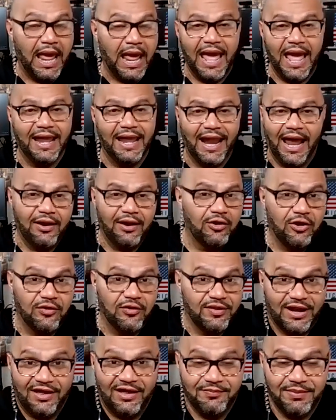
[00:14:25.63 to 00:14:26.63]
And I don't know
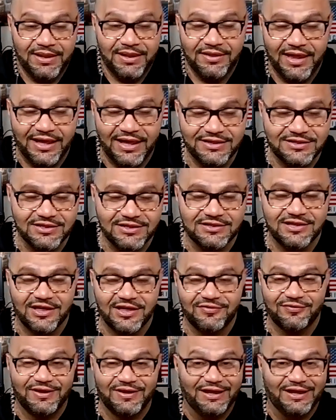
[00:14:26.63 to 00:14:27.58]
that I've been that successful.